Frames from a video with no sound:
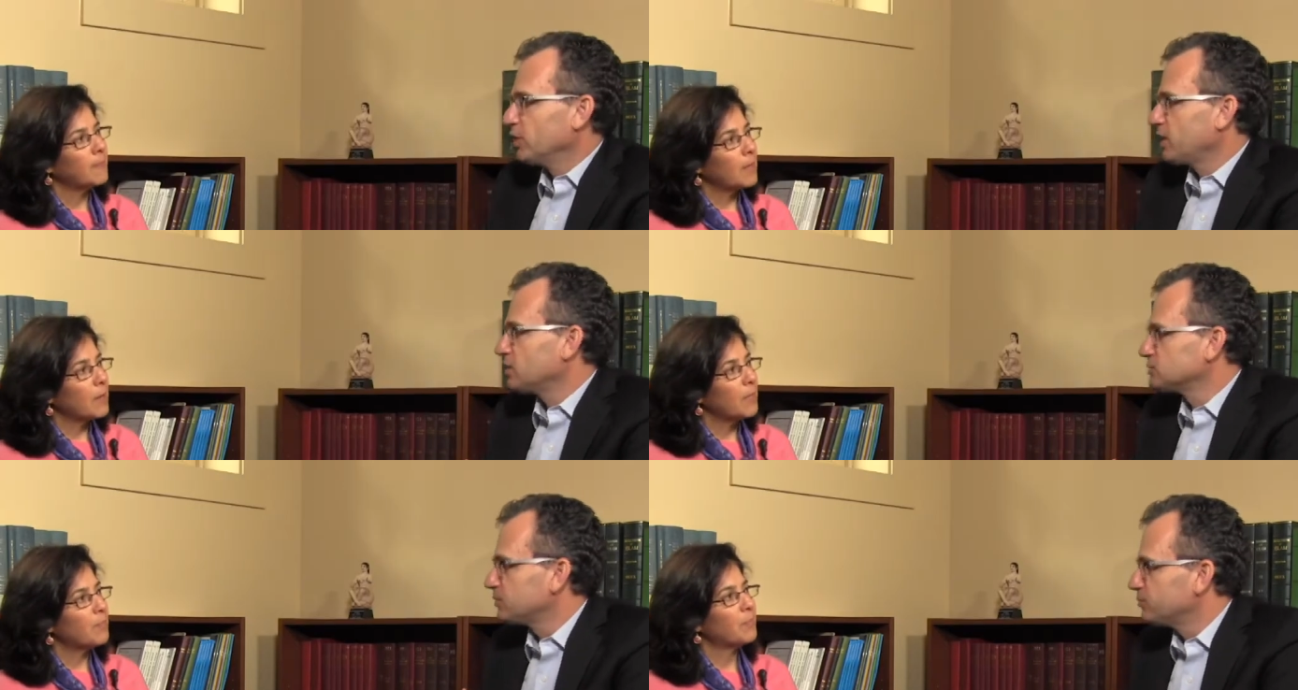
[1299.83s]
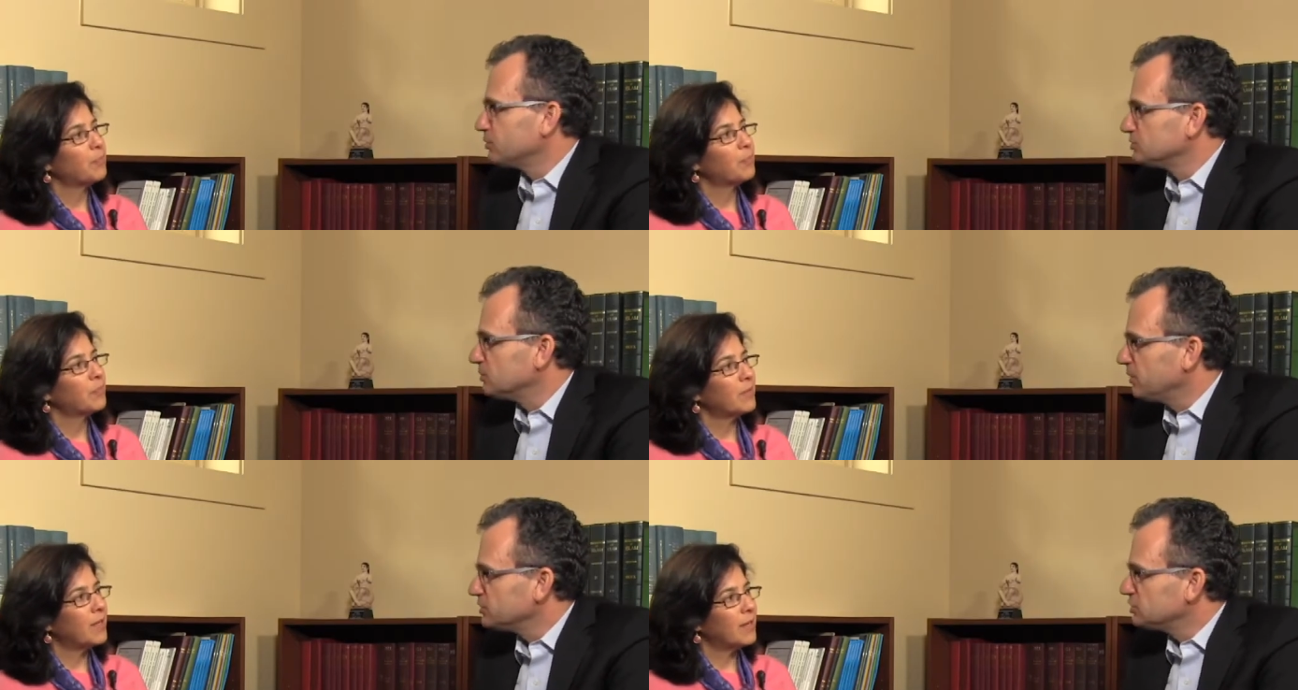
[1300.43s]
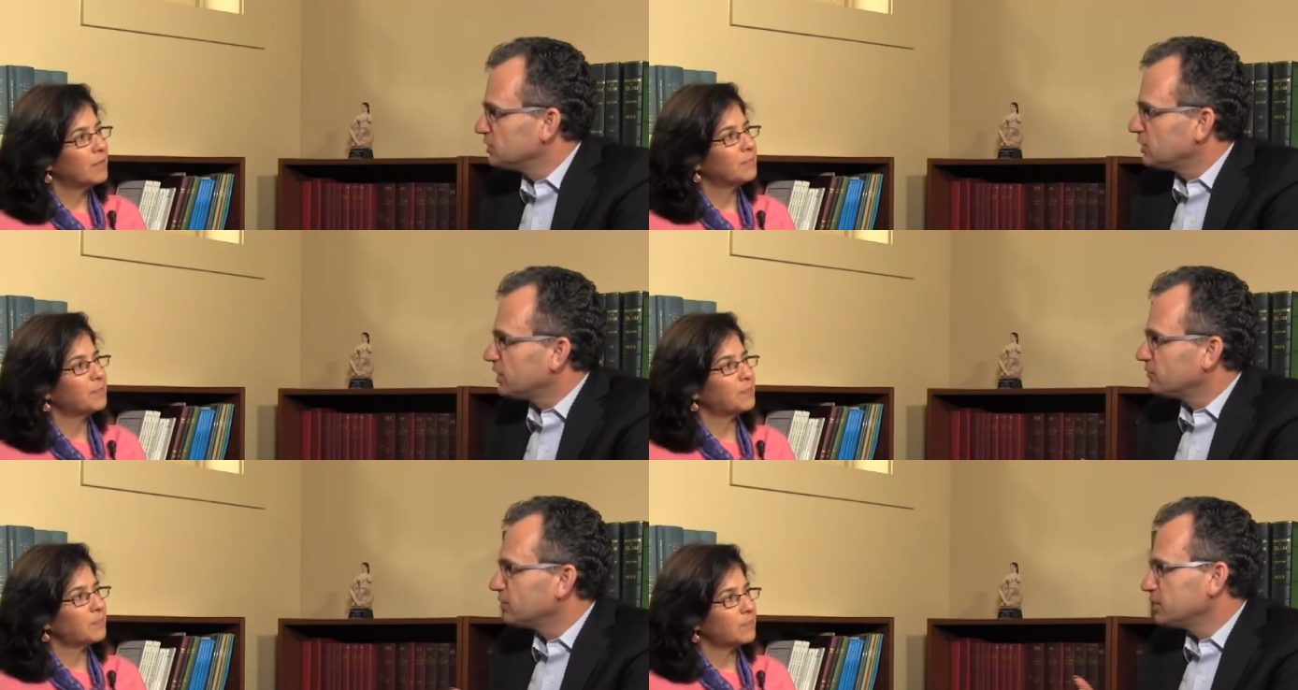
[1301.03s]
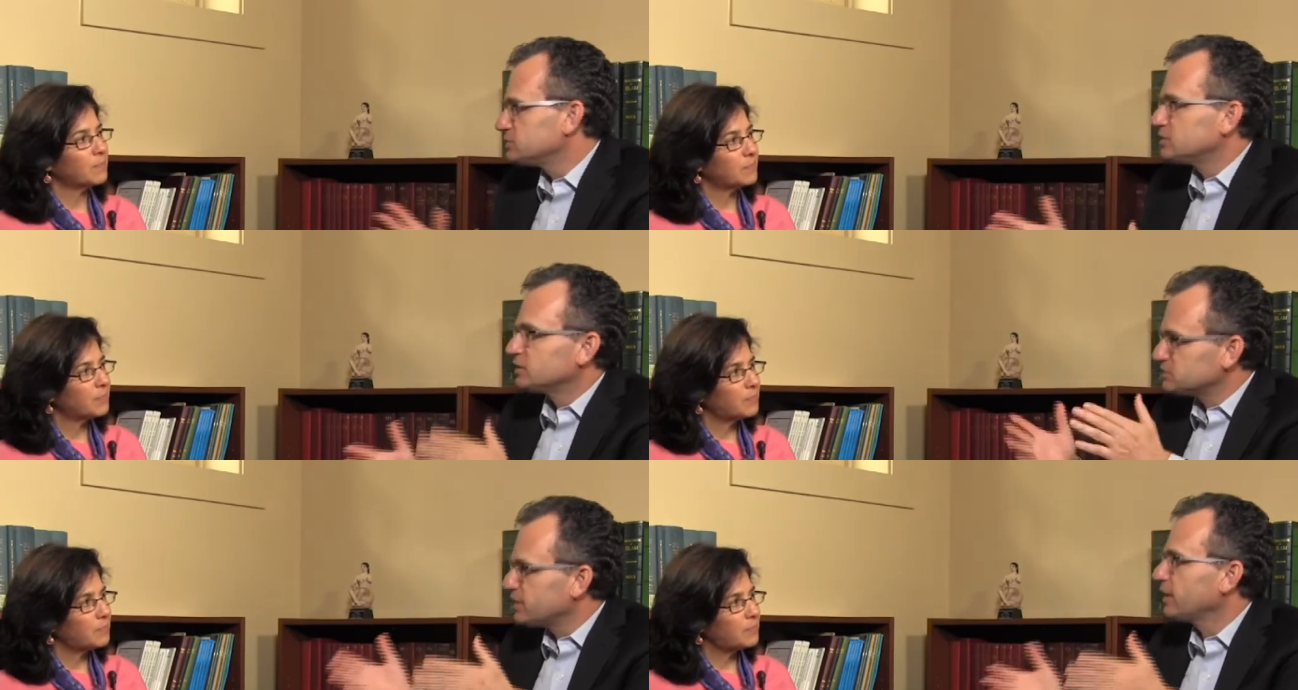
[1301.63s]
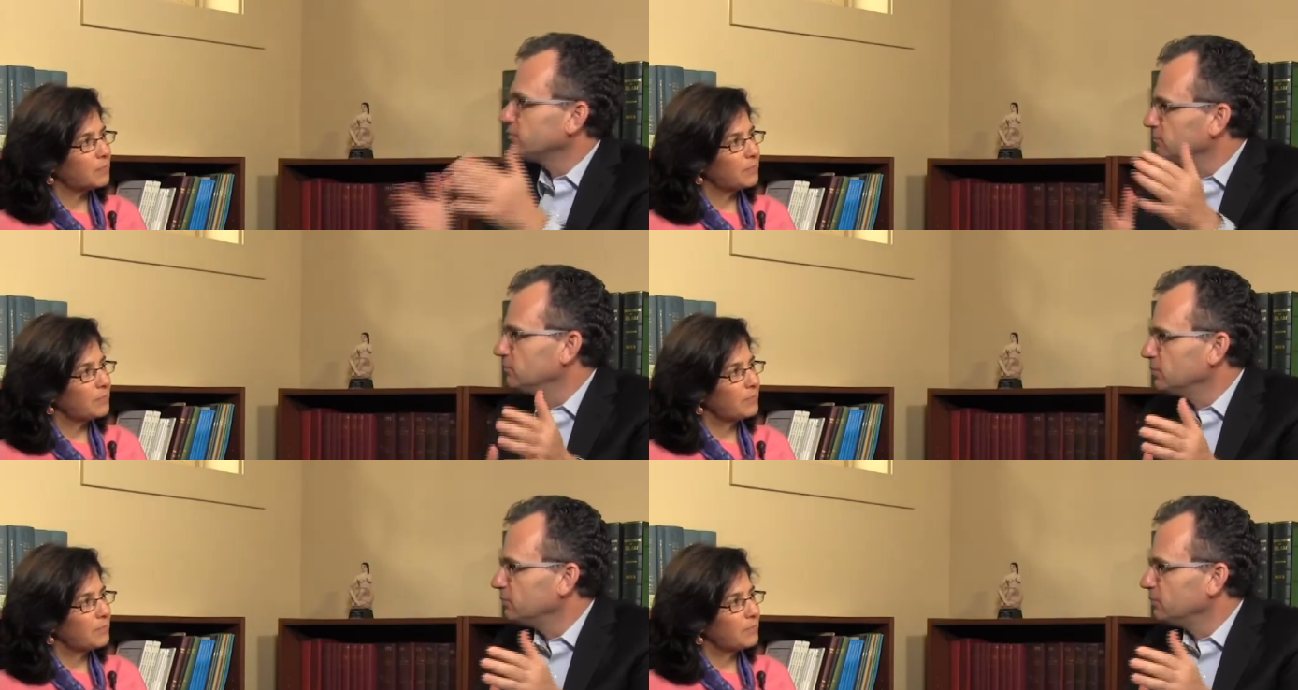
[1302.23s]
Speaker 1: White House proposed a budget, yeah. a lot of cuts. That's not